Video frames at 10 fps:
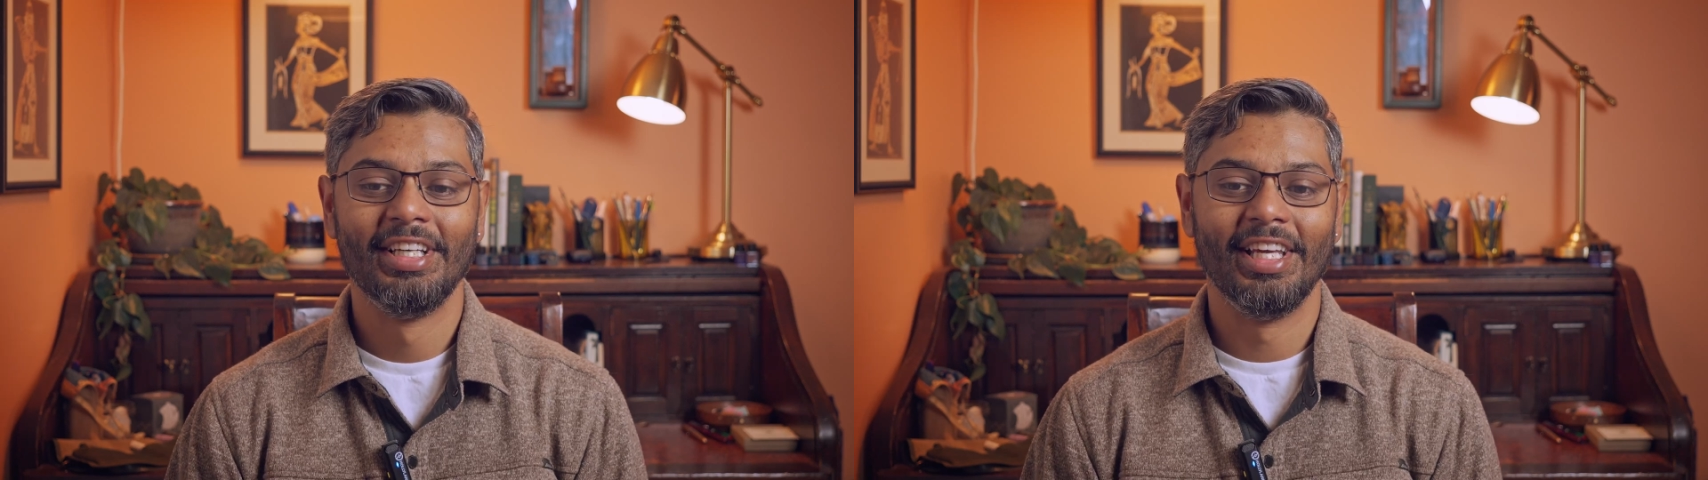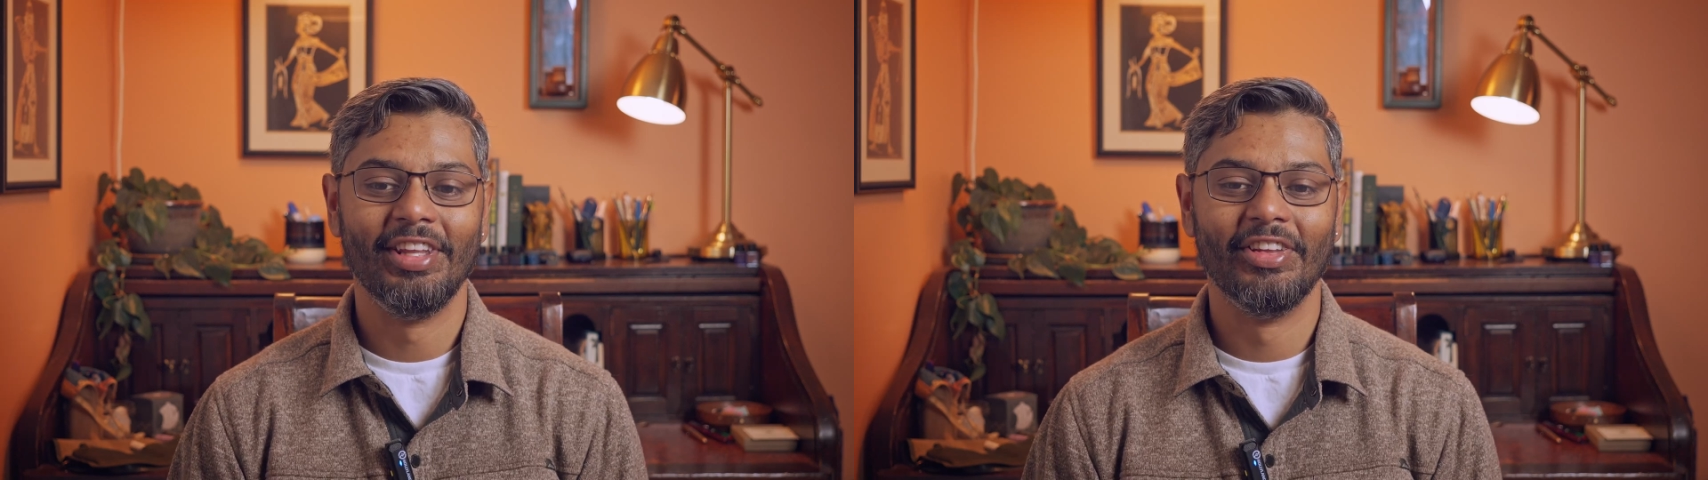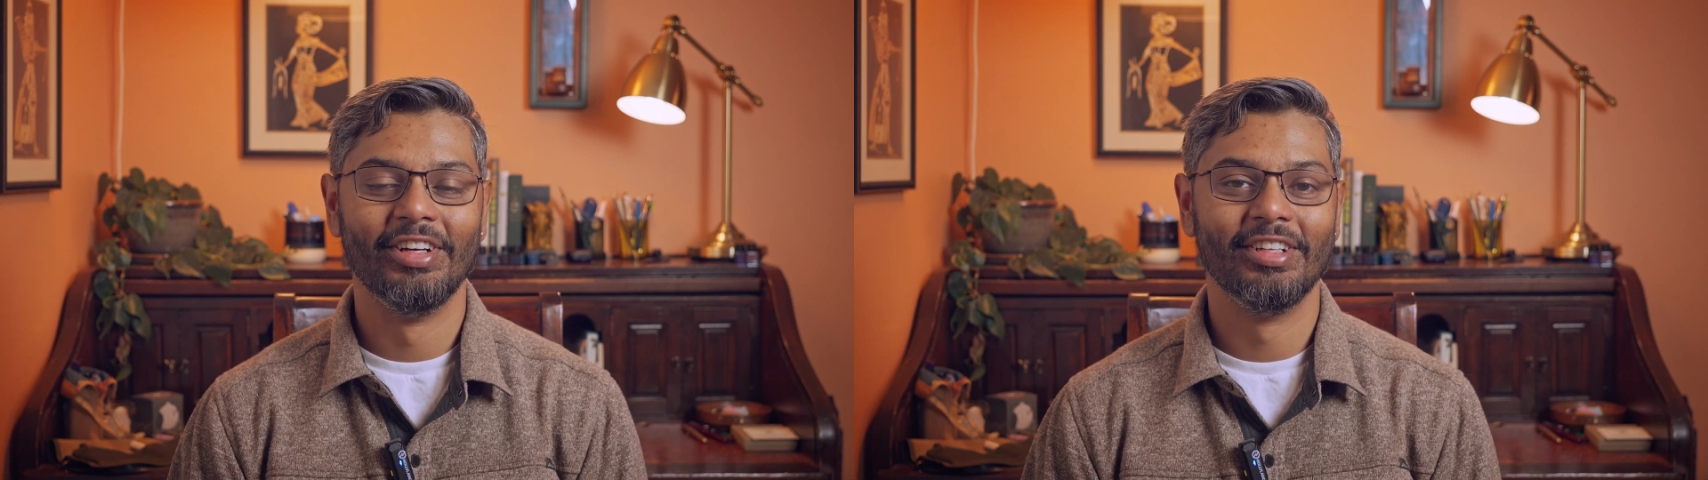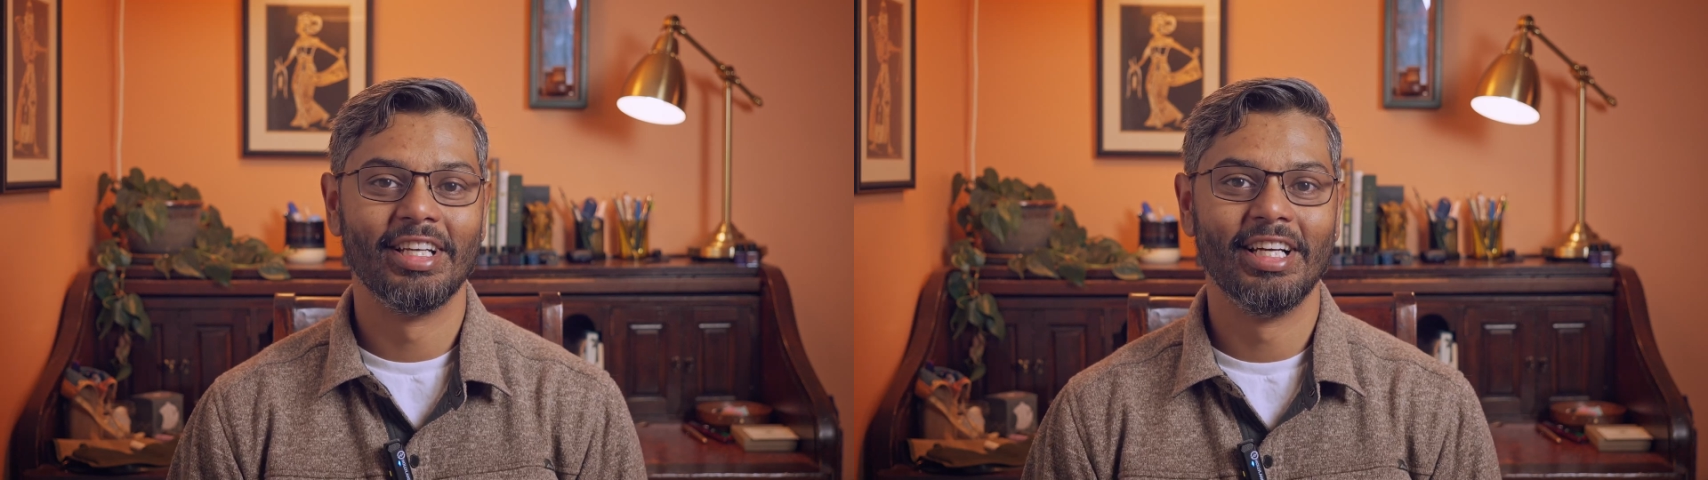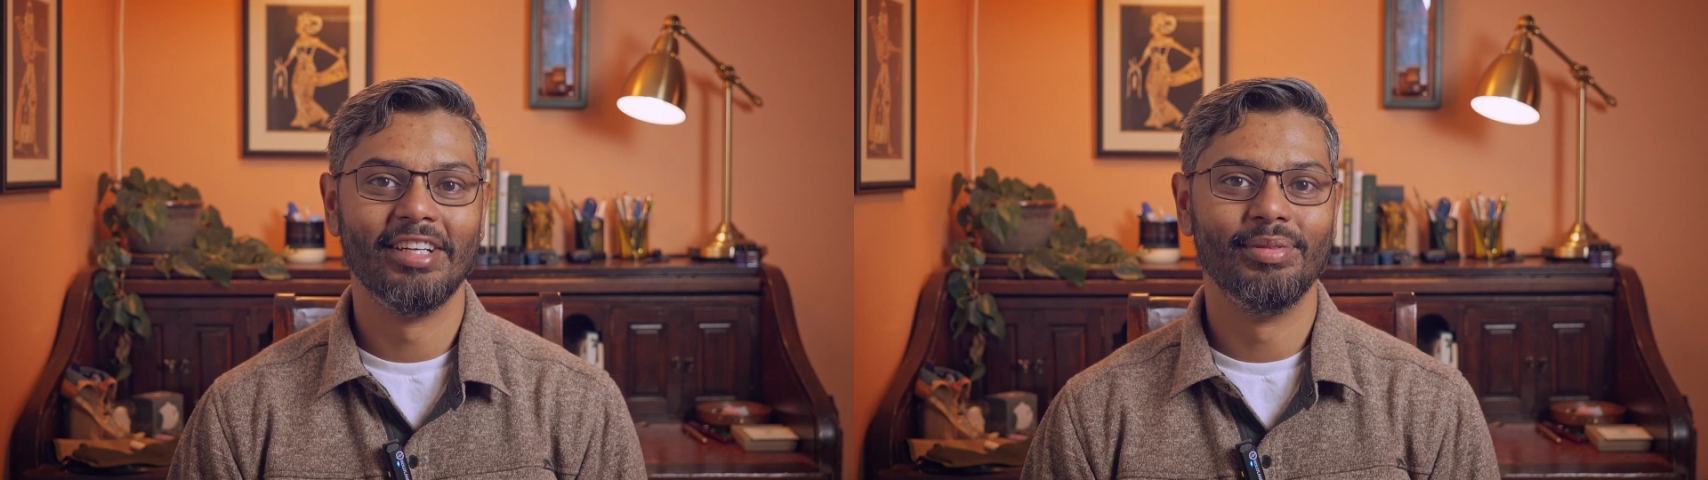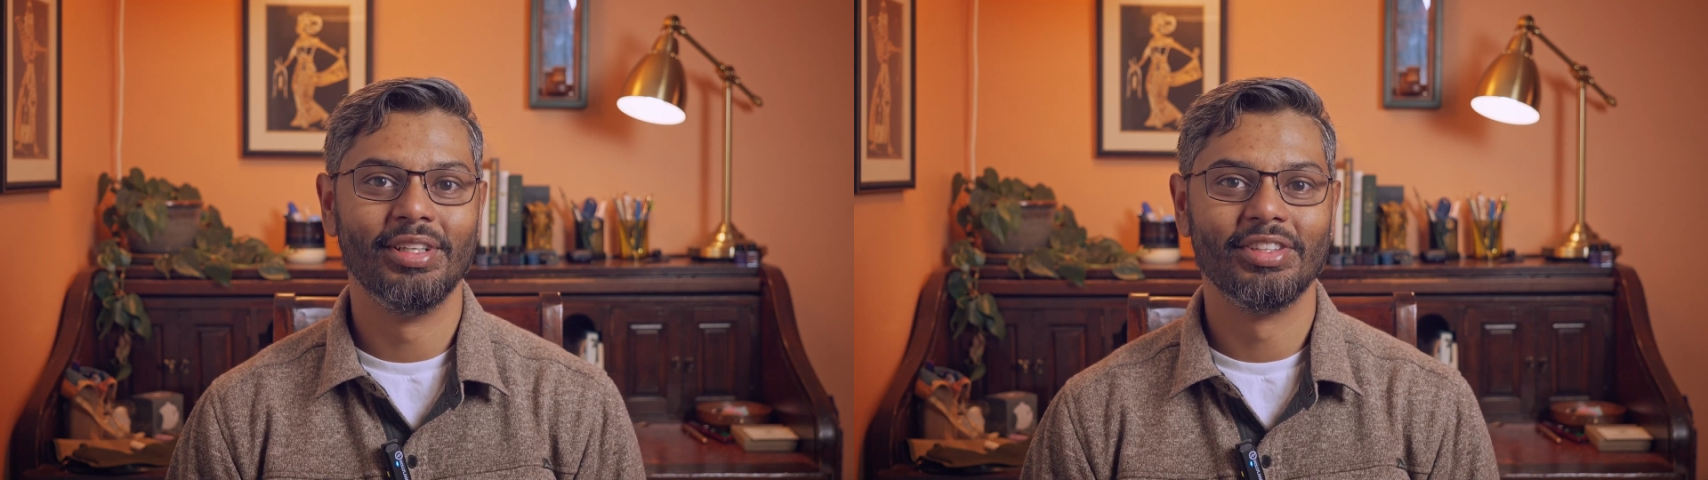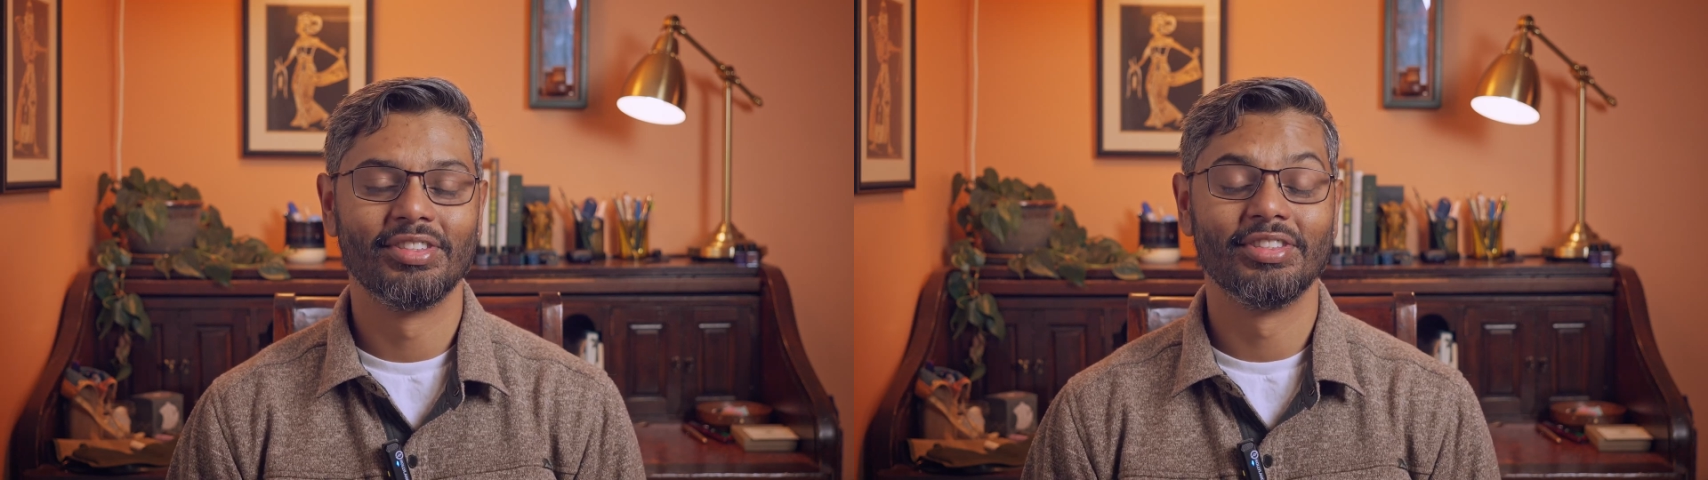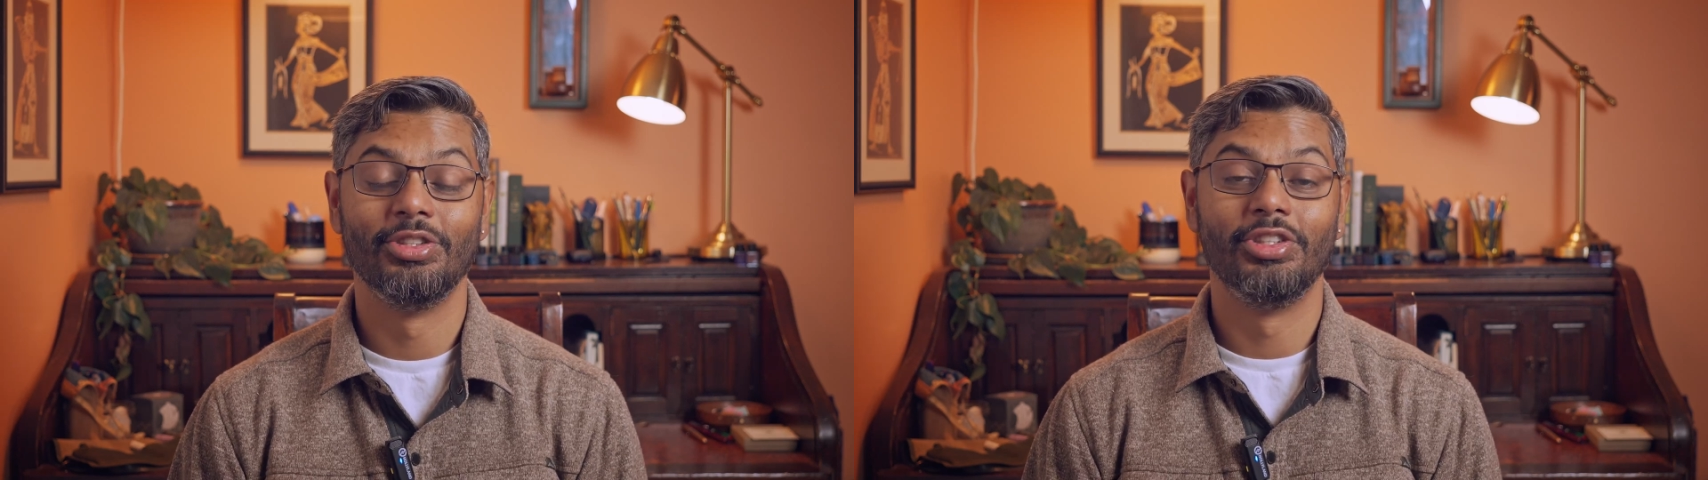in there that I've been just